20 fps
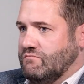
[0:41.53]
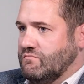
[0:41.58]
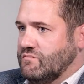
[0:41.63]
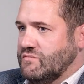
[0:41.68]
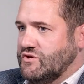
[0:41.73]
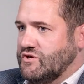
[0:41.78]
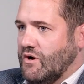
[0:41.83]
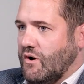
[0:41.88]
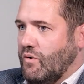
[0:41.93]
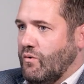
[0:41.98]

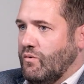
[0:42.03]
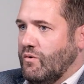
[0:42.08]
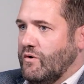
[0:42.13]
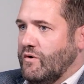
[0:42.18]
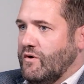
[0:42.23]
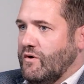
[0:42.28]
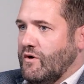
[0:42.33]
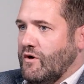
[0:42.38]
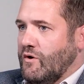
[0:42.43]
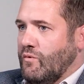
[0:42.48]
So
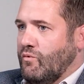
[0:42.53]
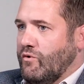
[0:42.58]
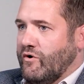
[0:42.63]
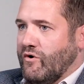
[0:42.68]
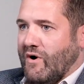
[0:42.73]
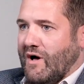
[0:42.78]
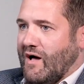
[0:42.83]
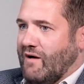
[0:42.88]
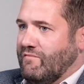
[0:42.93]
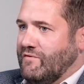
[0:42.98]
we're
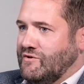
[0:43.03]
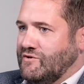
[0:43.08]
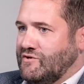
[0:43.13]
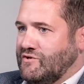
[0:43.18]
not having